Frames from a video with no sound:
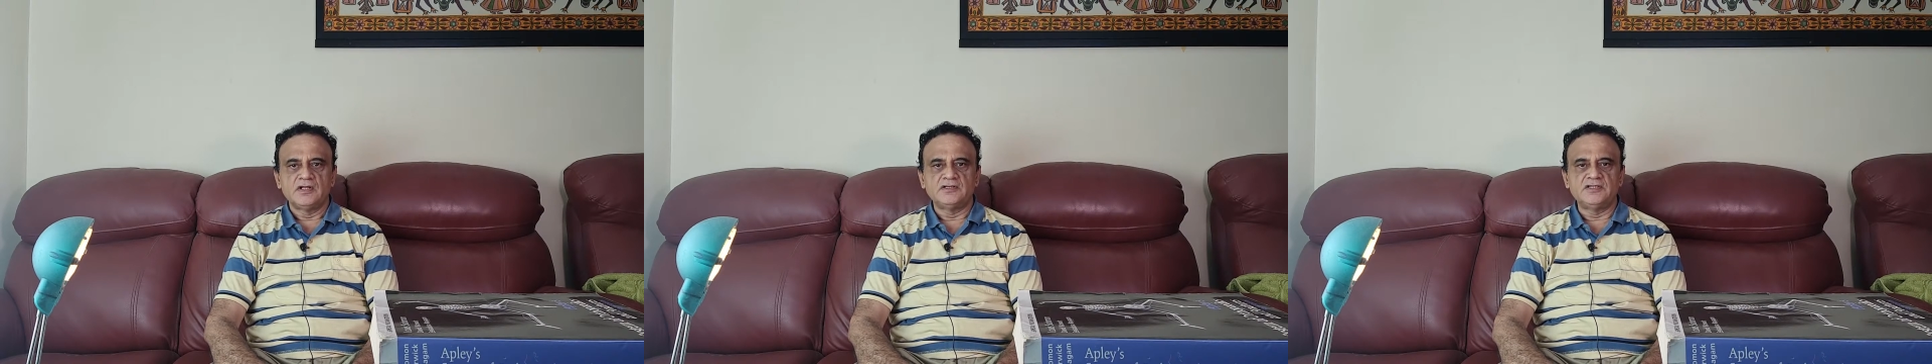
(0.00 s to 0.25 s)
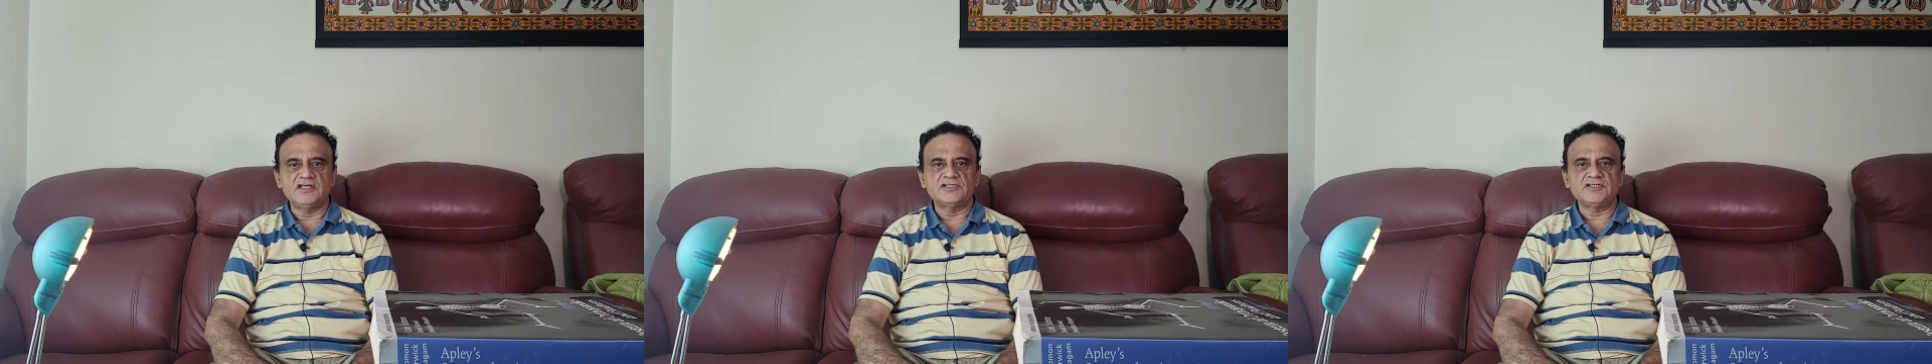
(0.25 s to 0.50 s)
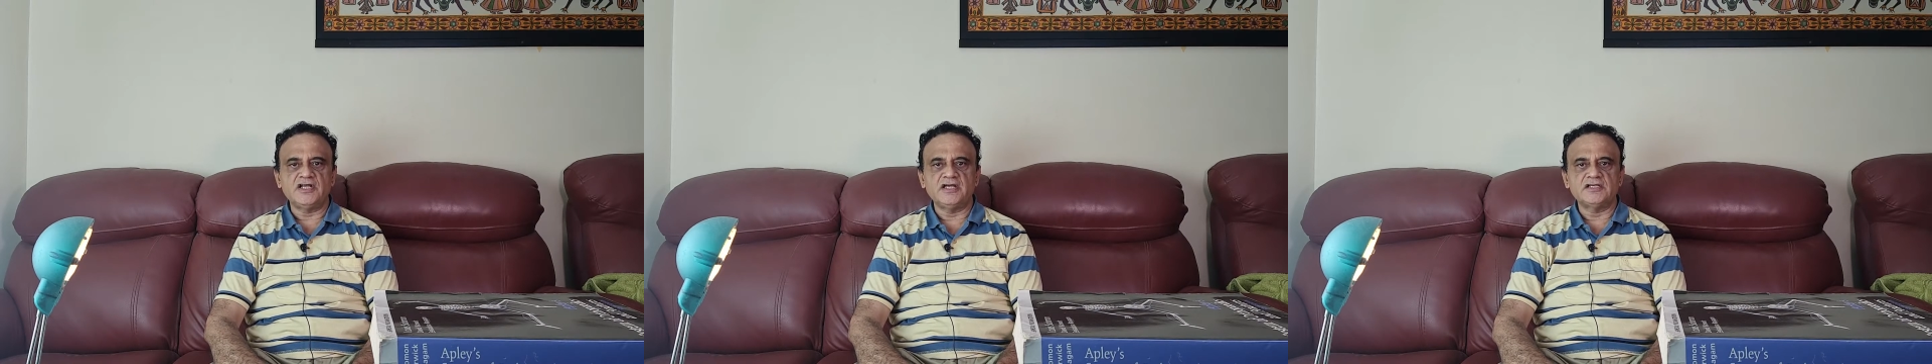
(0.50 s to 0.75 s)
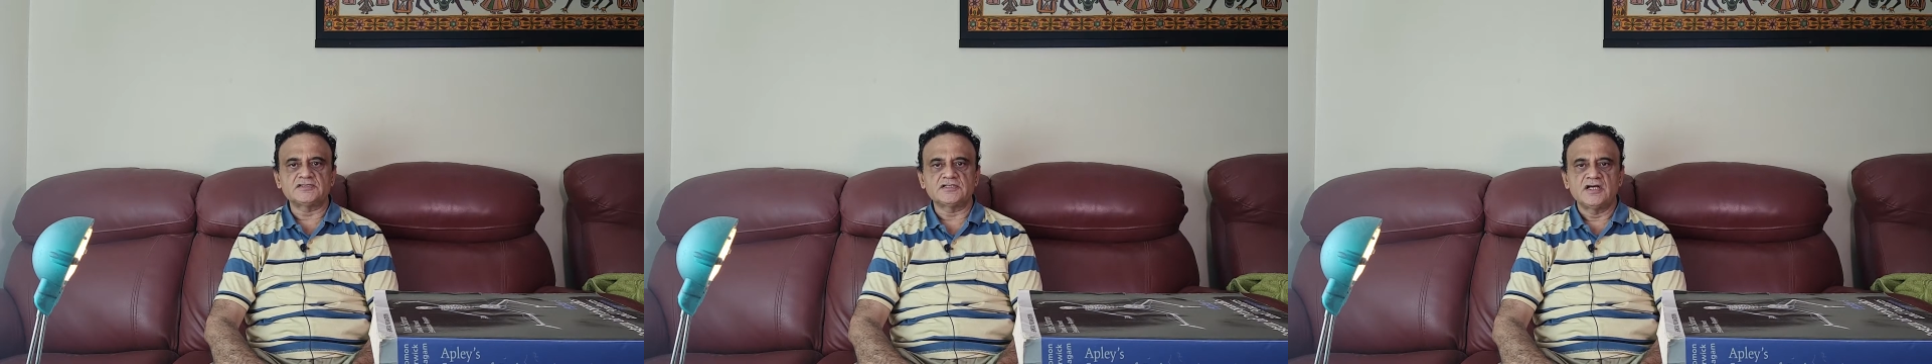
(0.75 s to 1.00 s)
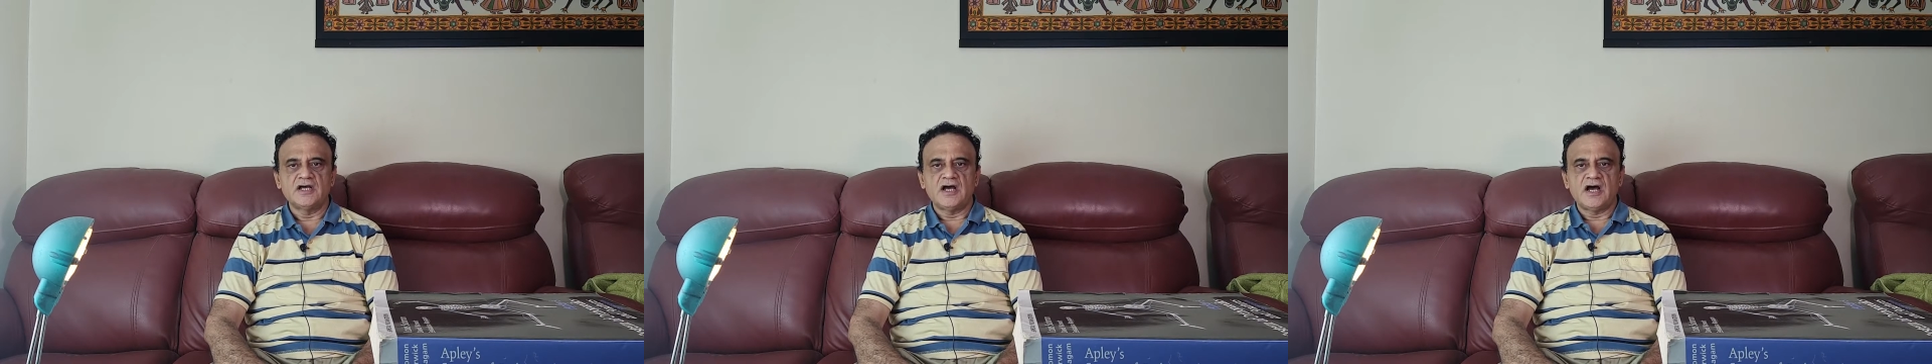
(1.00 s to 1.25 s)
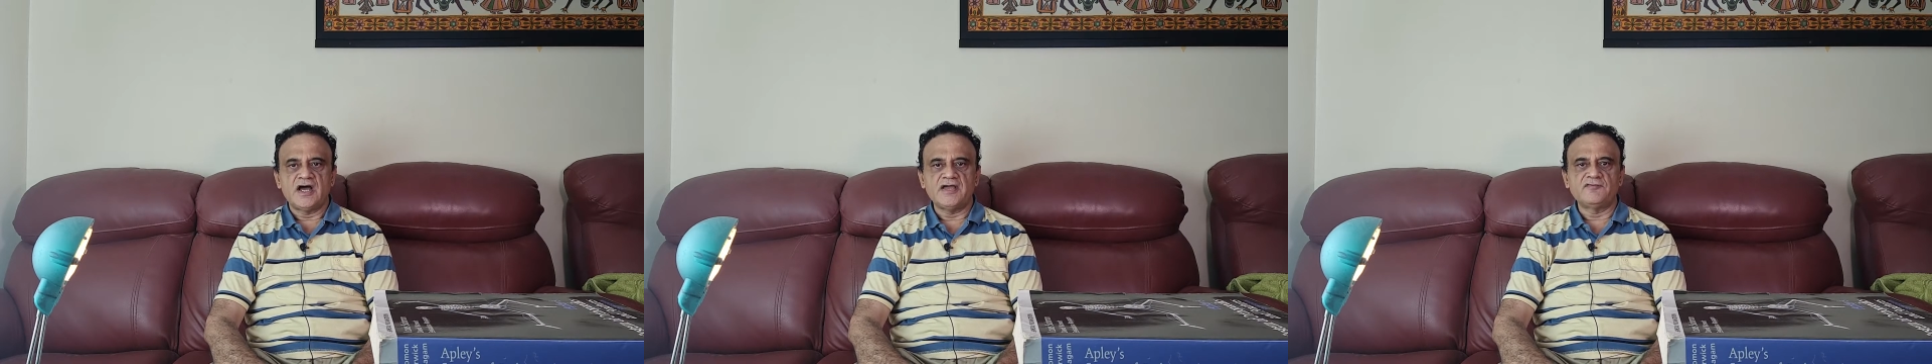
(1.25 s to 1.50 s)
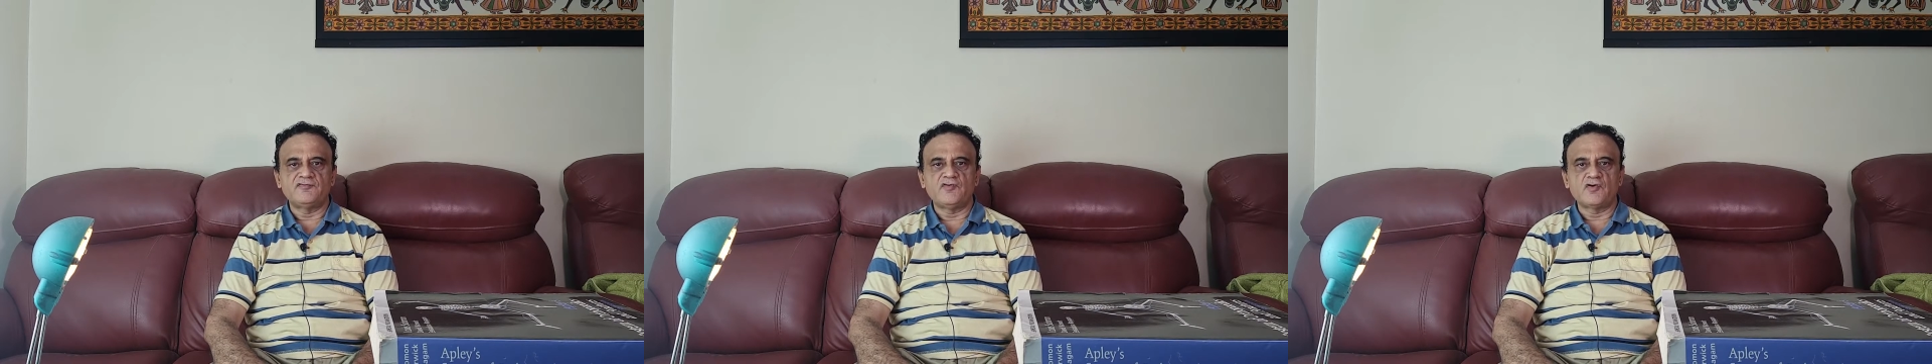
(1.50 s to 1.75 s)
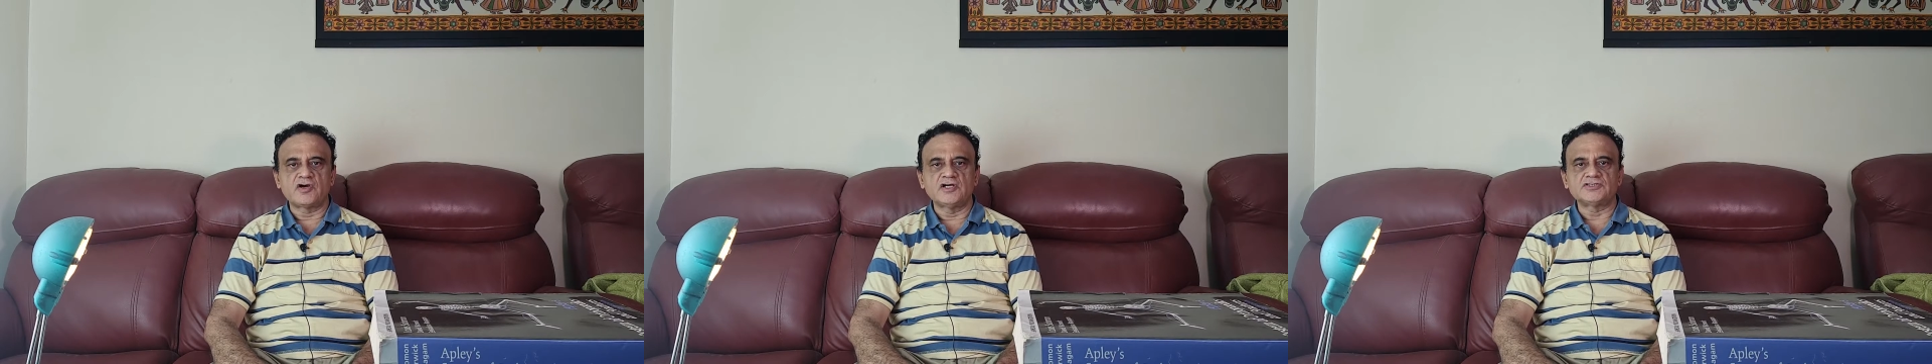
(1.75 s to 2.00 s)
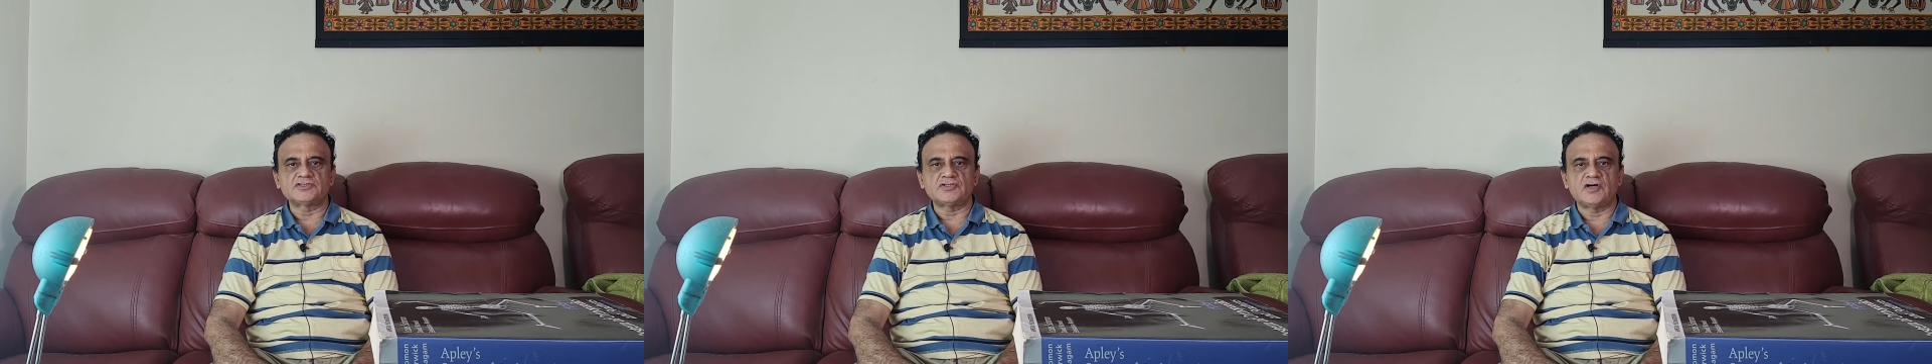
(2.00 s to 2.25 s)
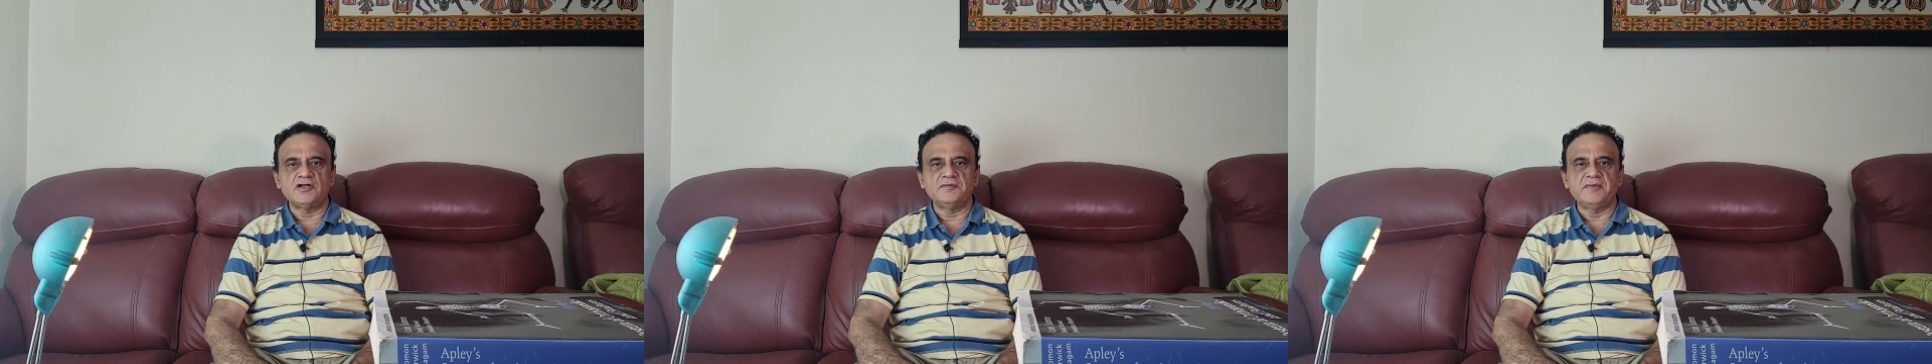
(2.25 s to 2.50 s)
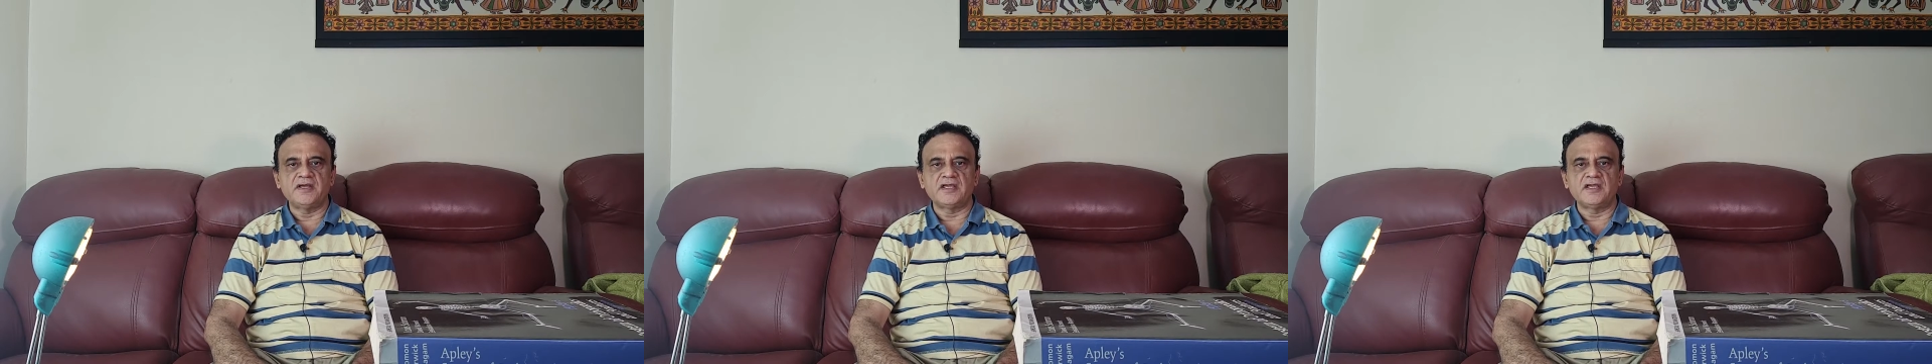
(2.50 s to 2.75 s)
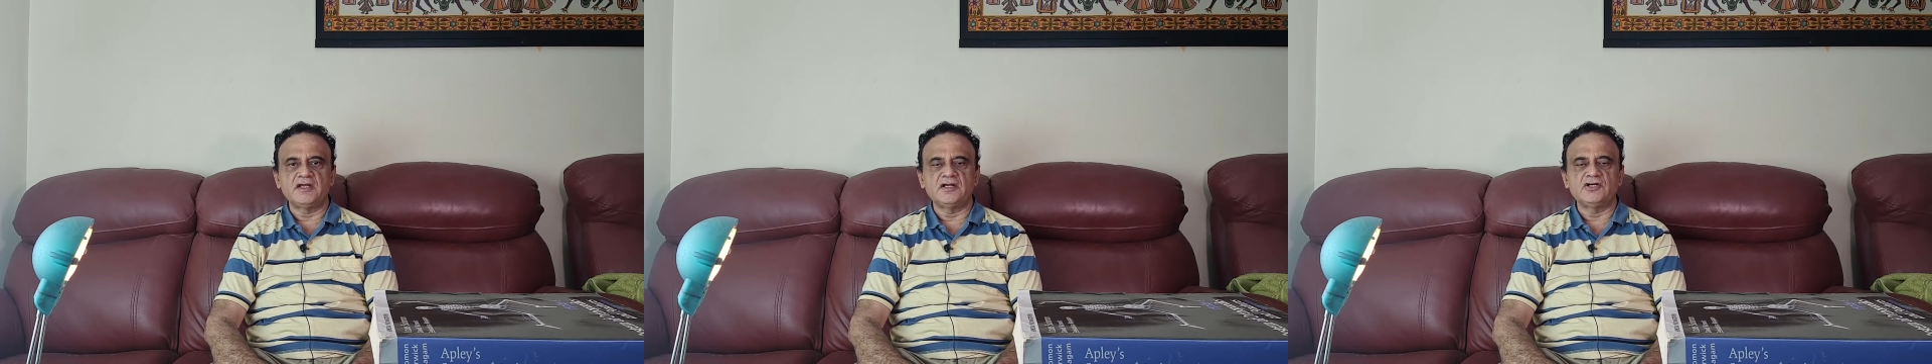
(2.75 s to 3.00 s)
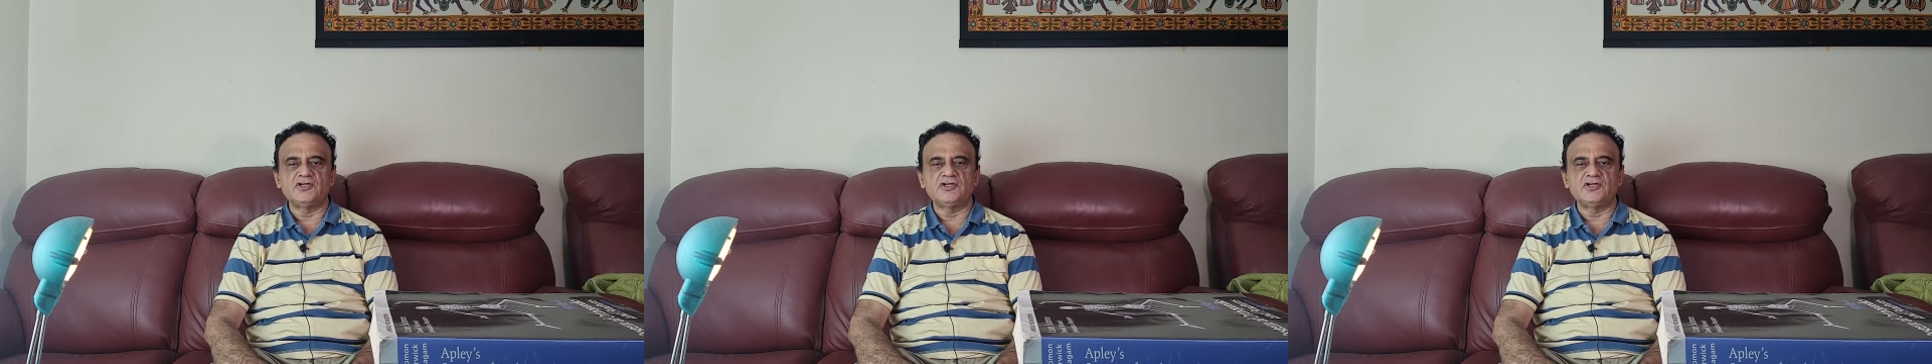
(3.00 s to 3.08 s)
These days I am focused on making